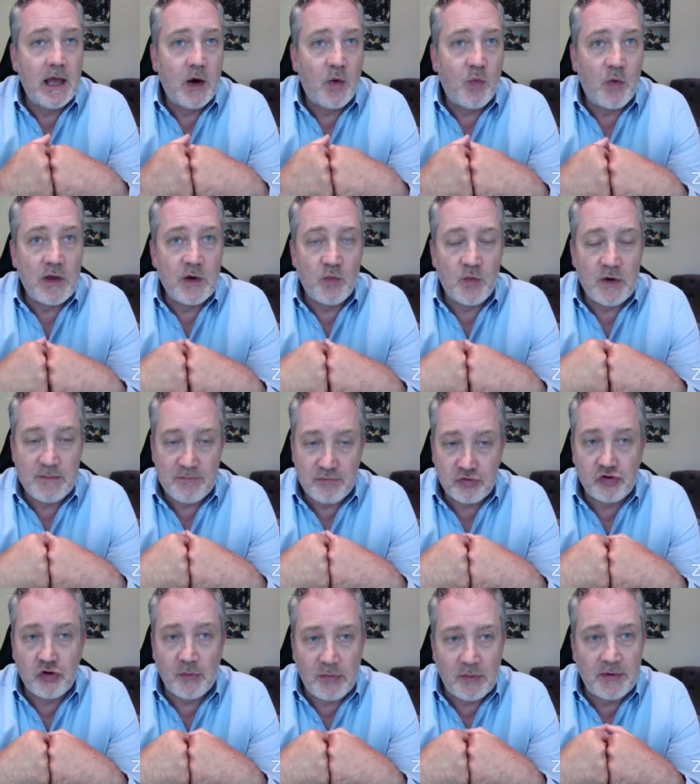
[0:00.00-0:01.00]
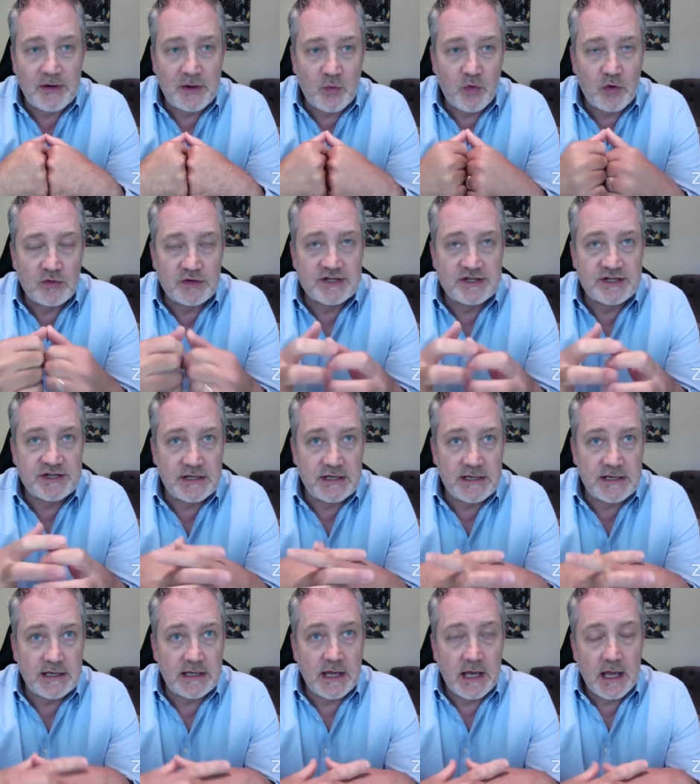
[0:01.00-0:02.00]
We probably will
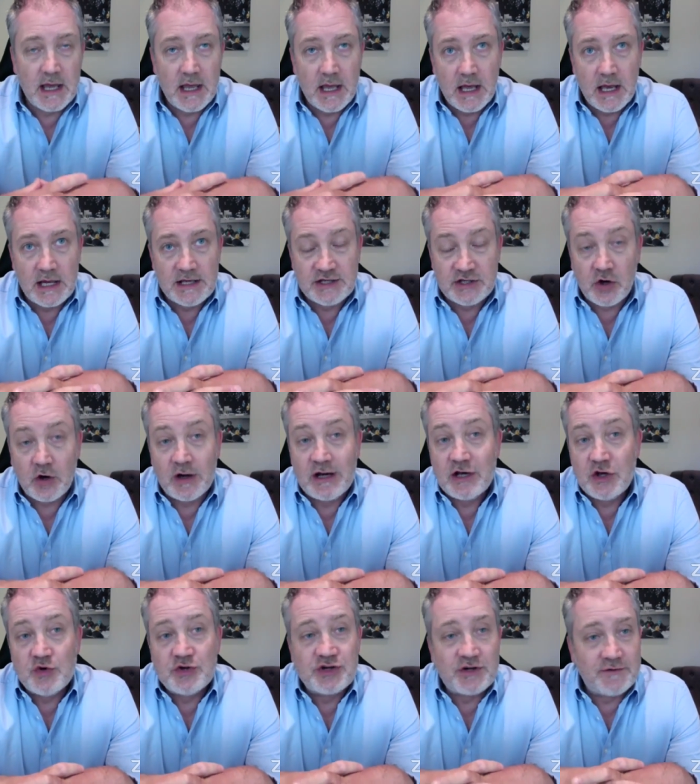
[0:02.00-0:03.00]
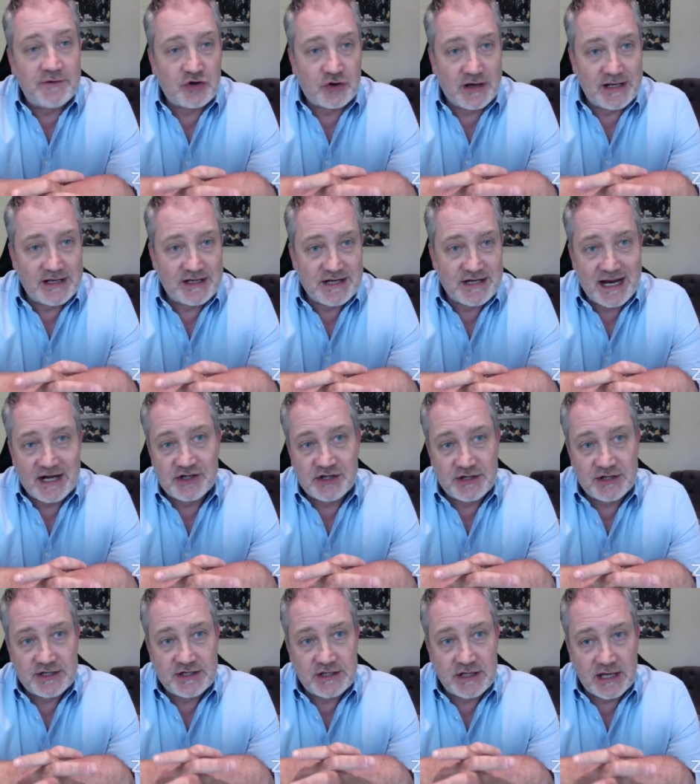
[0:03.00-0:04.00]
see a dilution of
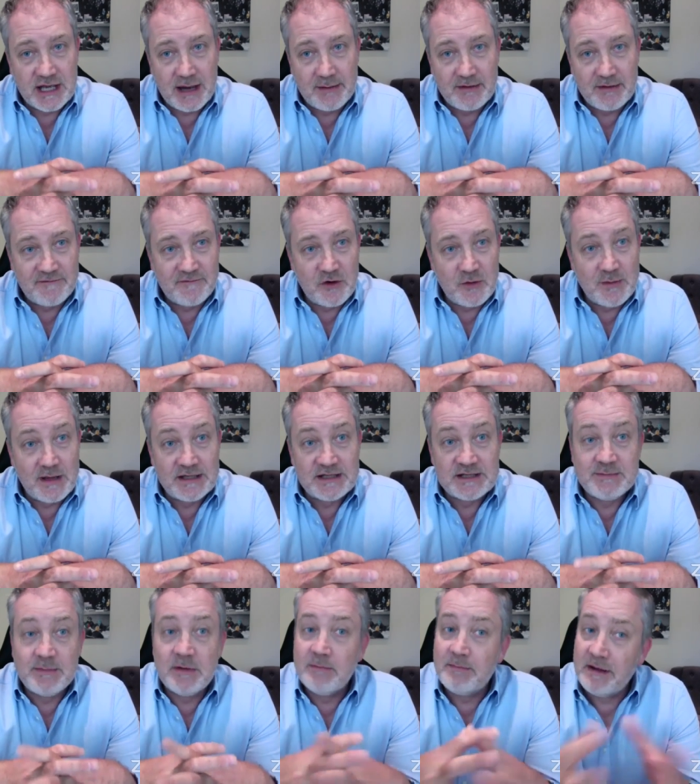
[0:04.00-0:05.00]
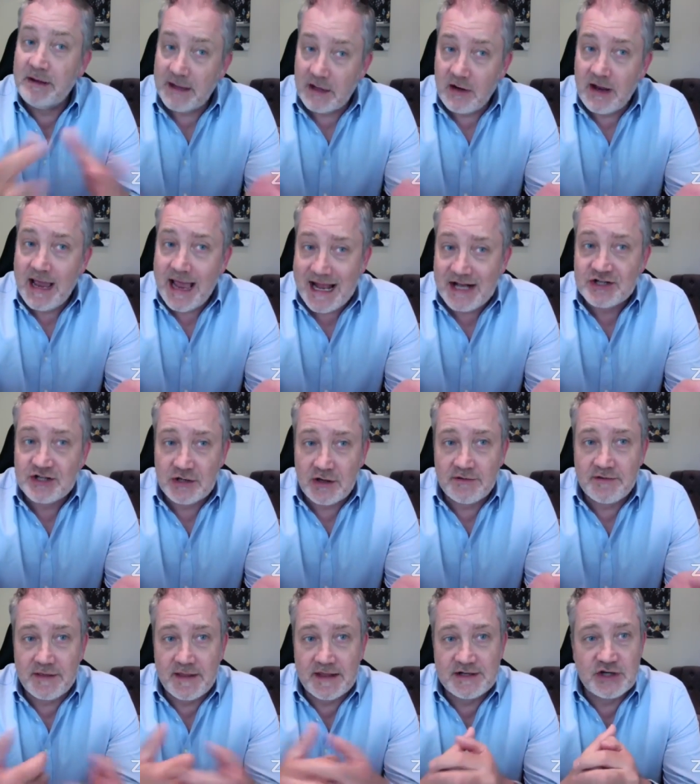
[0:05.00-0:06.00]
transactions in the coming few months. But then I
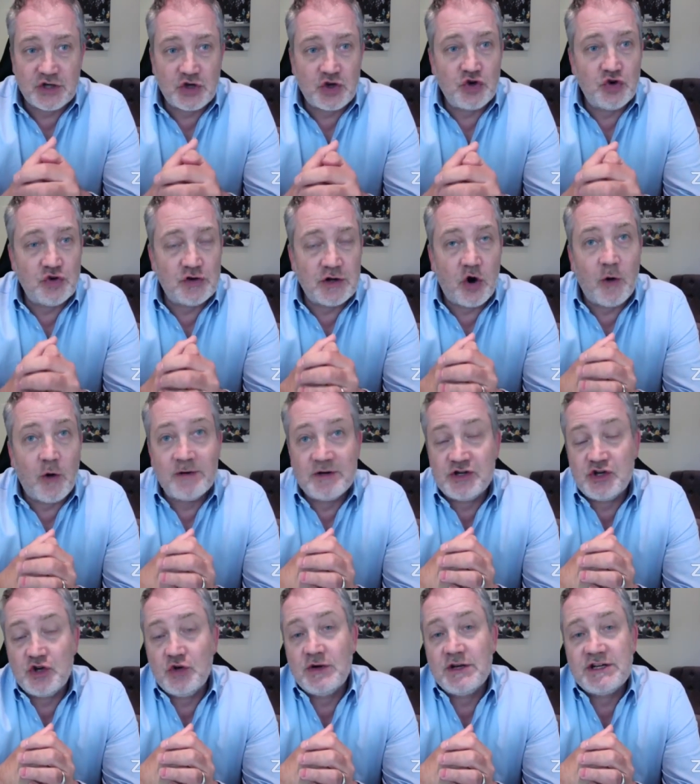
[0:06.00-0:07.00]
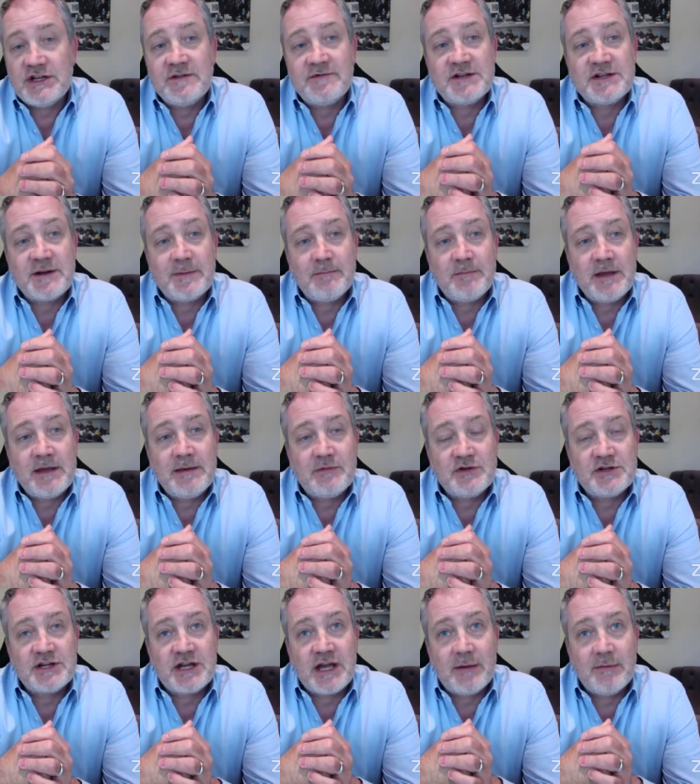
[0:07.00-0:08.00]
think that's a good opportunity for some people
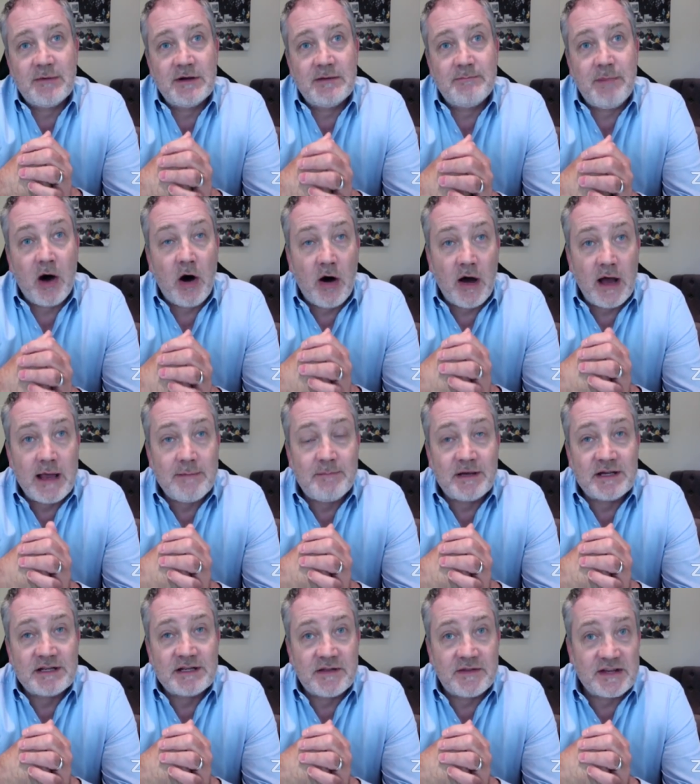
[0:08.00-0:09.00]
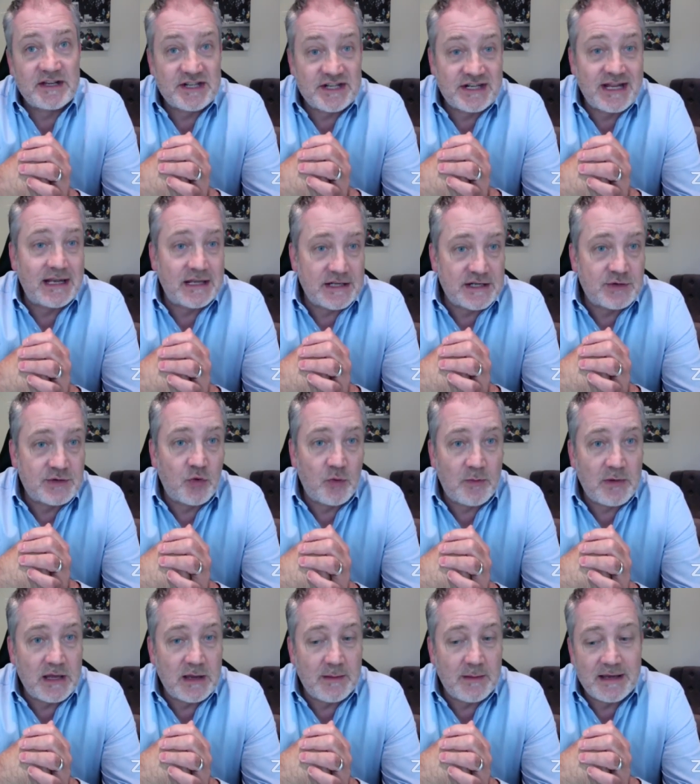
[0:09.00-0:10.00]
to come and buy, because I think sellers will
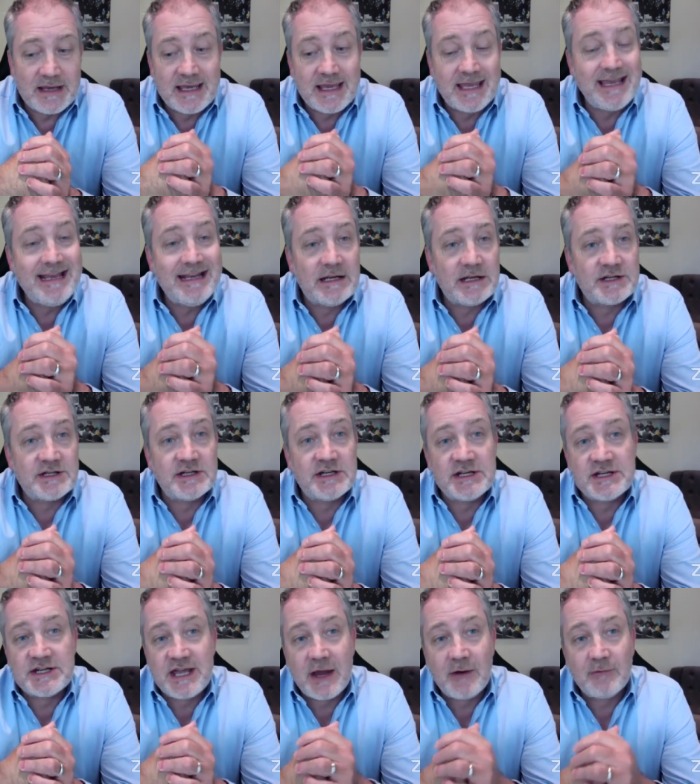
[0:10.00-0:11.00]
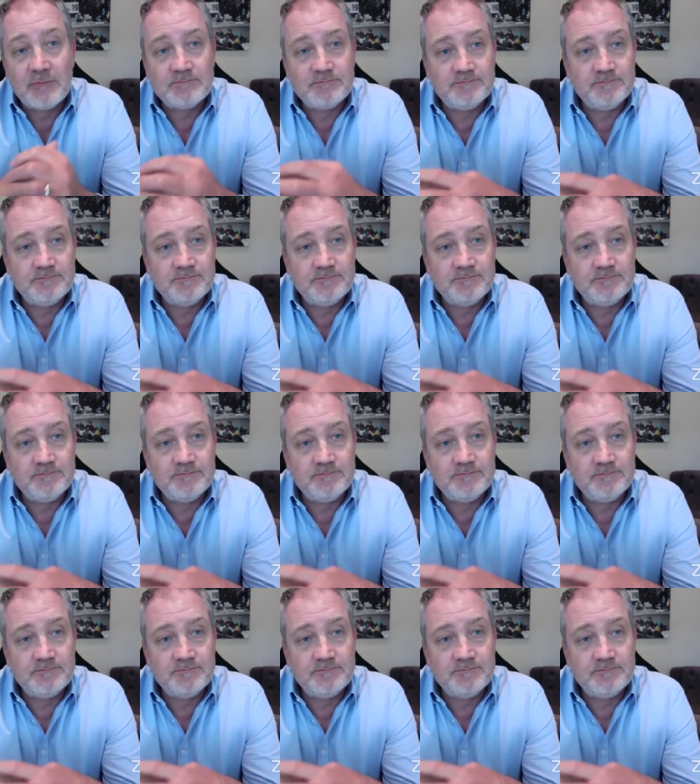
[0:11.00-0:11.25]
be a bit keener to discount.